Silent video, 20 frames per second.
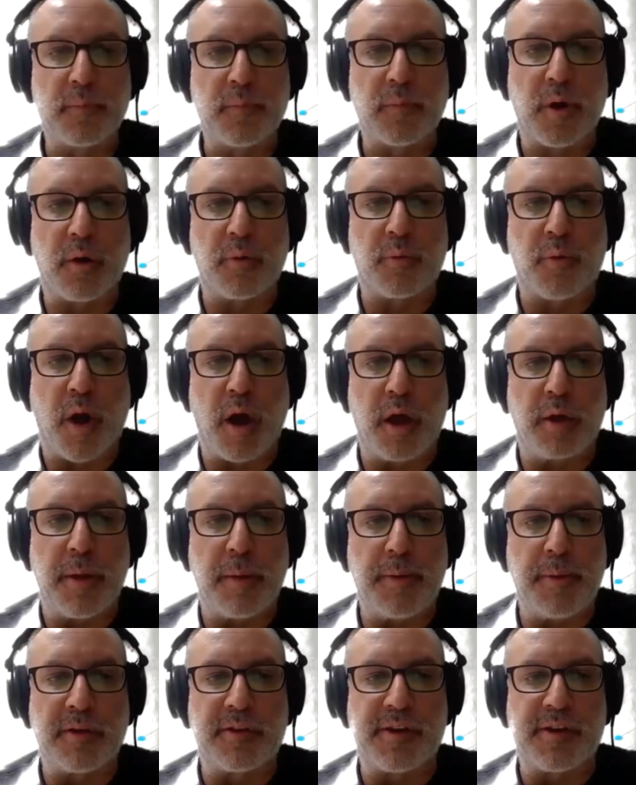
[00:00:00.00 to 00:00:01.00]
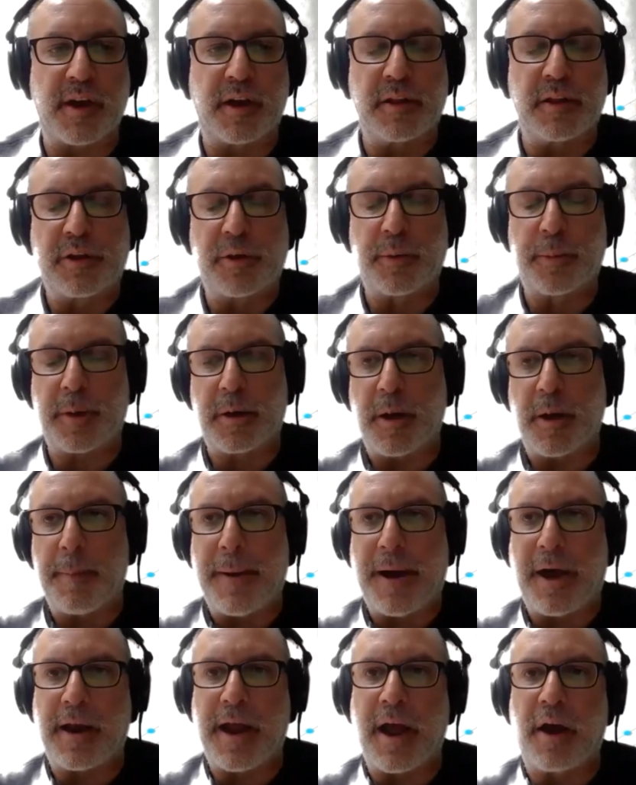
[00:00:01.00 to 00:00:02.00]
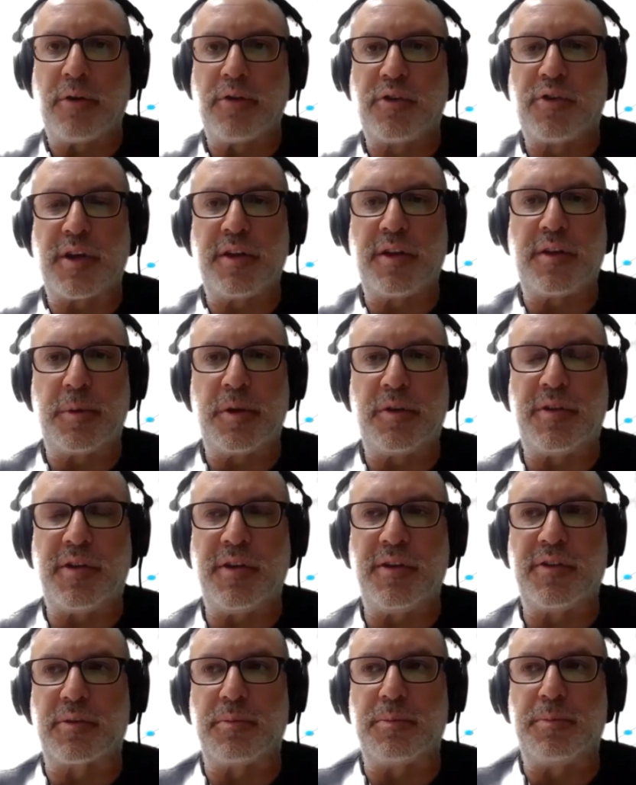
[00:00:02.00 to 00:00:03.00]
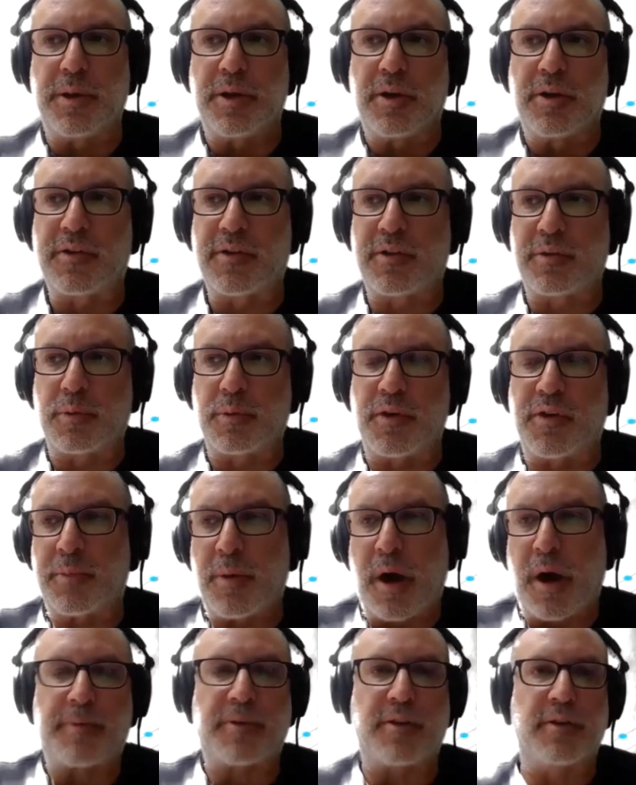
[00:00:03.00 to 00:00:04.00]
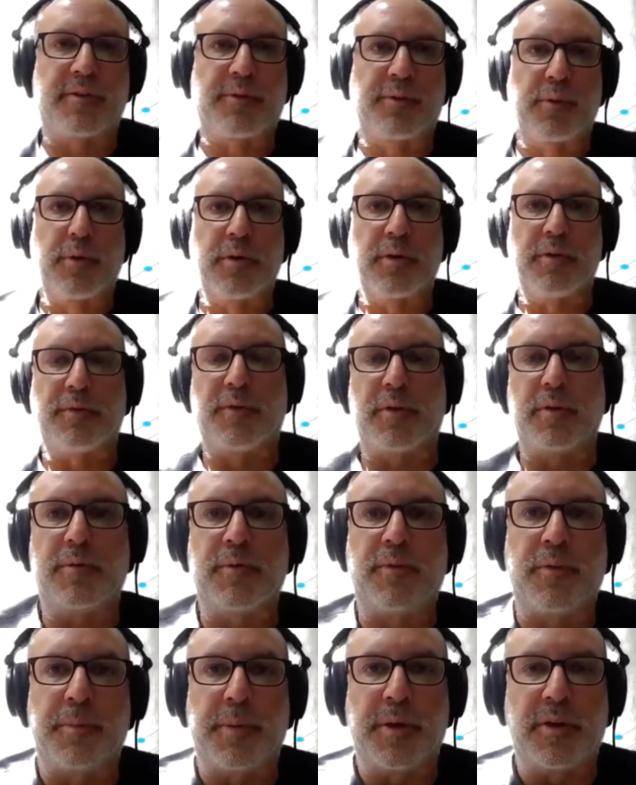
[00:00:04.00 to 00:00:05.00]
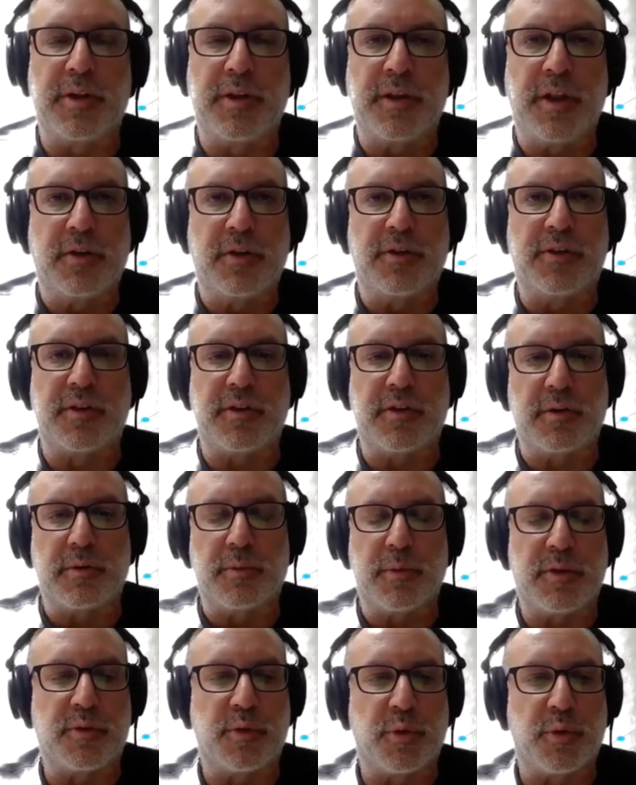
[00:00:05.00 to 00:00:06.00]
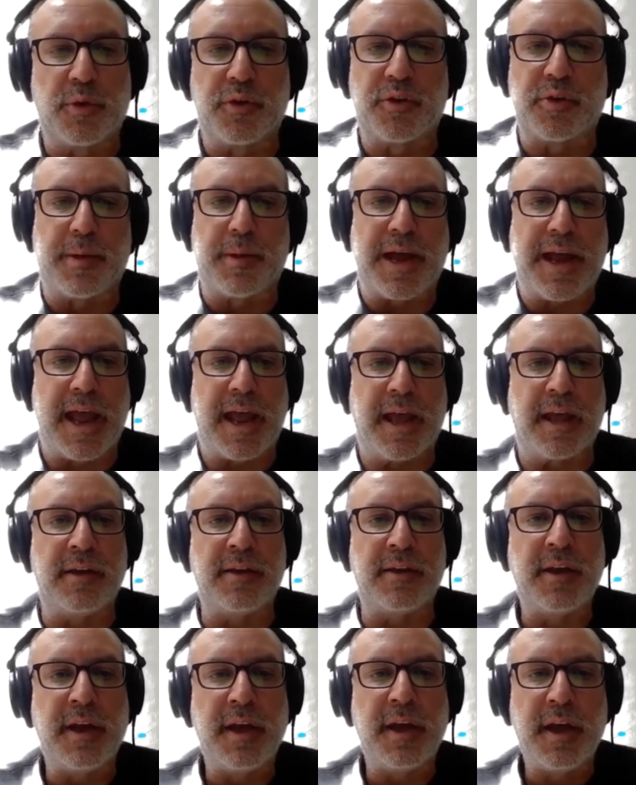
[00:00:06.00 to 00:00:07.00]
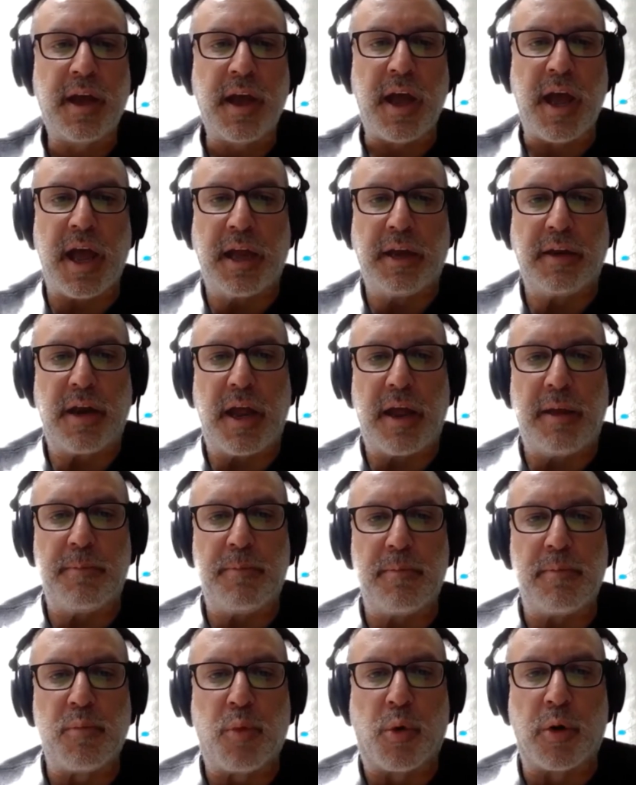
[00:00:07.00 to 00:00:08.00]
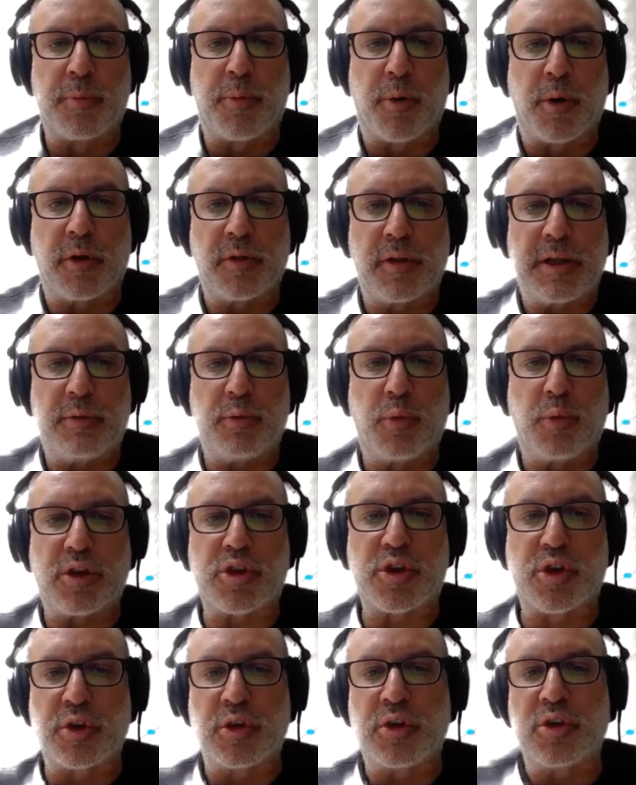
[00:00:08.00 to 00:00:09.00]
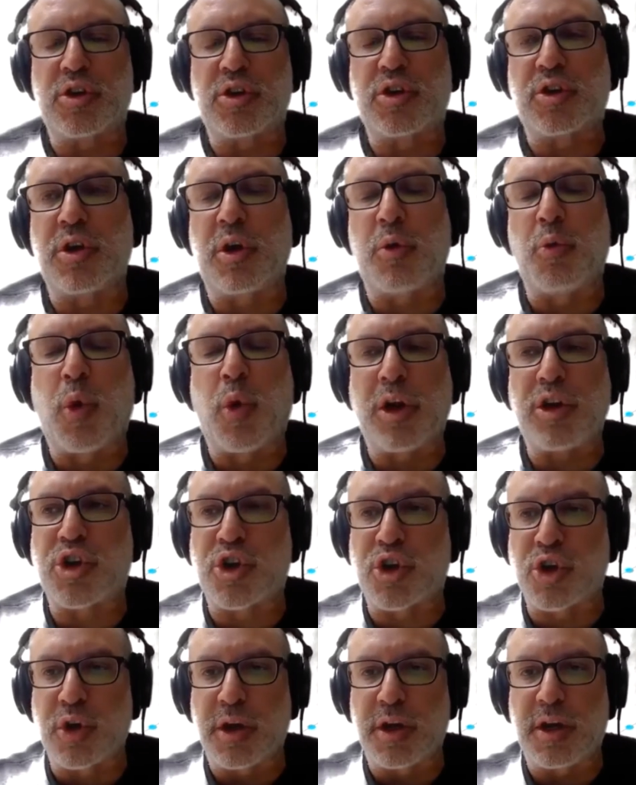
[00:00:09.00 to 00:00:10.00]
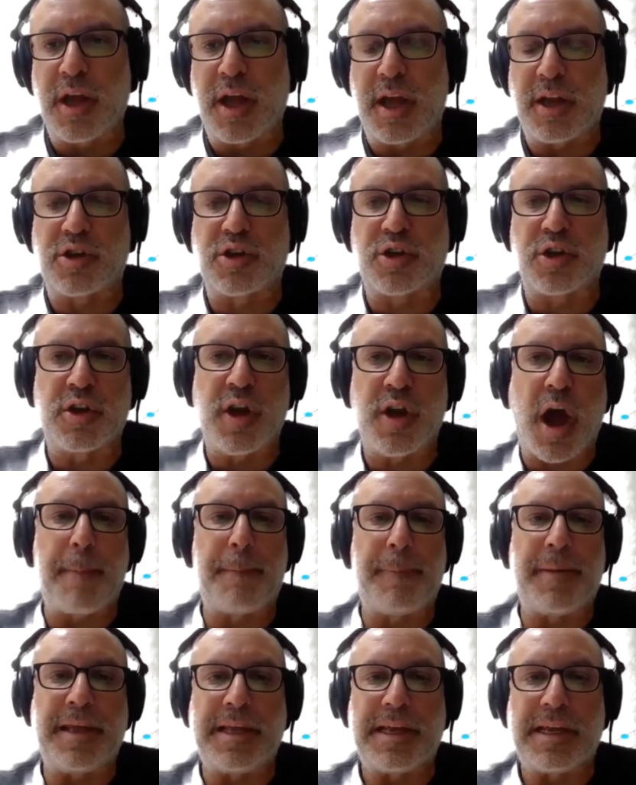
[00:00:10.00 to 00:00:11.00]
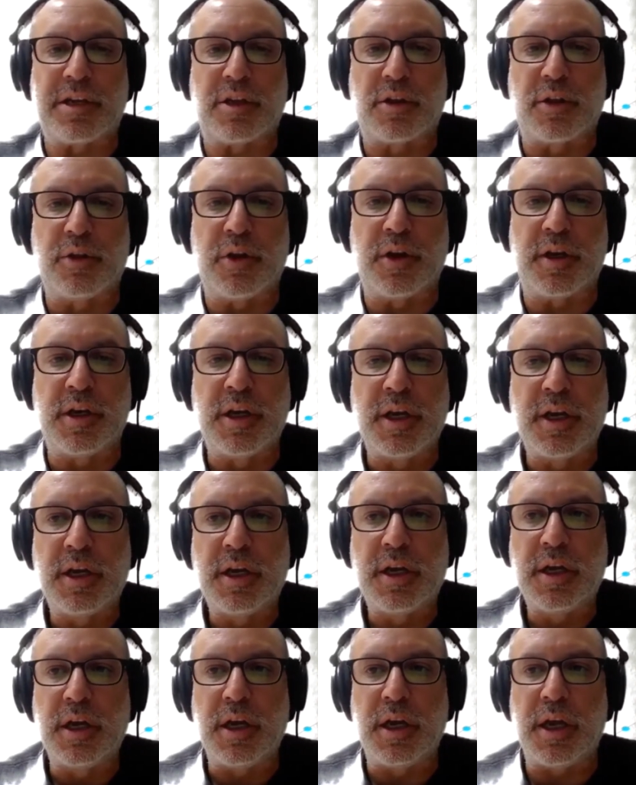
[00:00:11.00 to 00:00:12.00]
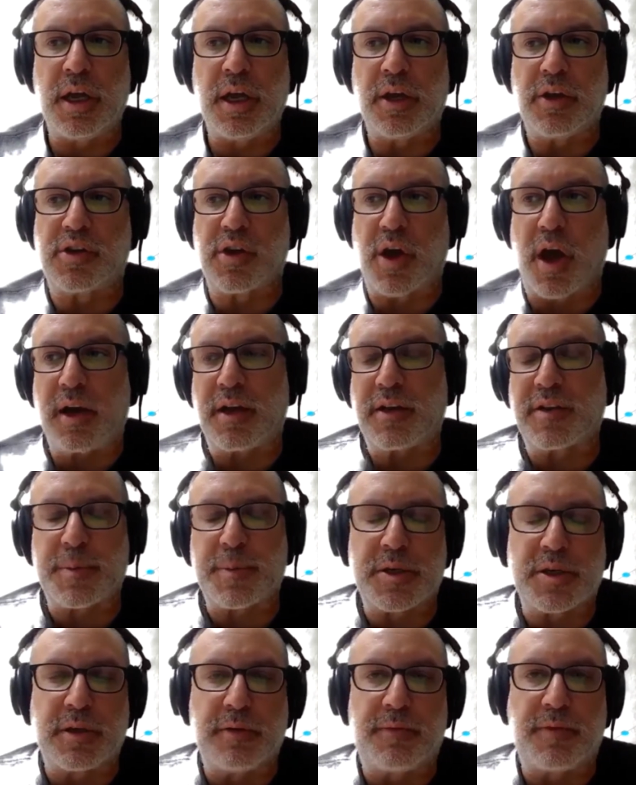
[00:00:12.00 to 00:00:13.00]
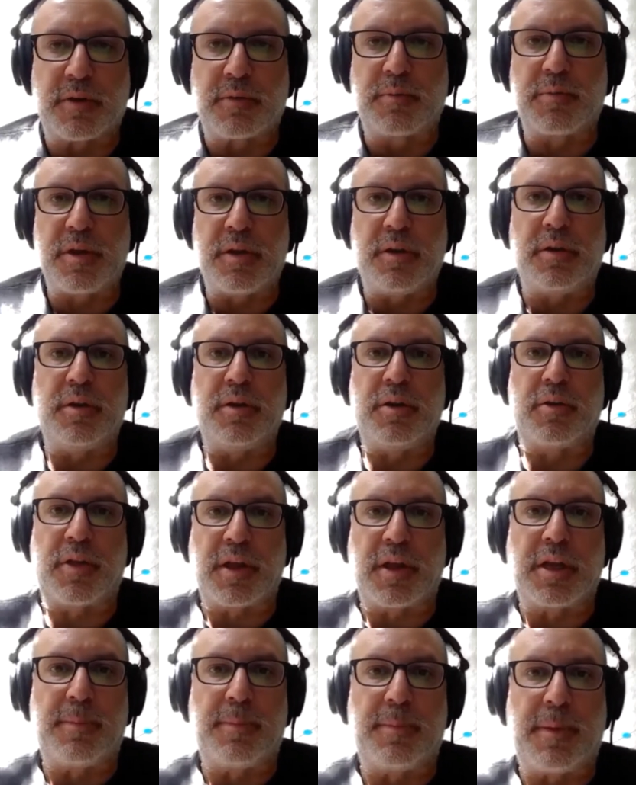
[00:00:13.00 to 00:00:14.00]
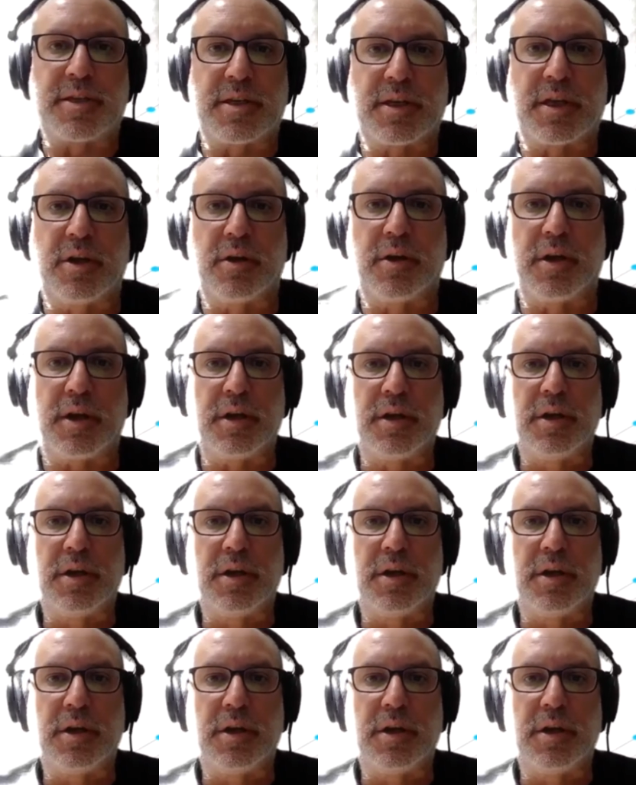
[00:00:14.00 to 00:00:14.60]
Ron, maybe you could talk a little bit about how JWTs are built. What are some options for building those, either with tools or by hand? And more importantly, what should and should not be included in a JWT, especially if you're thinking about security?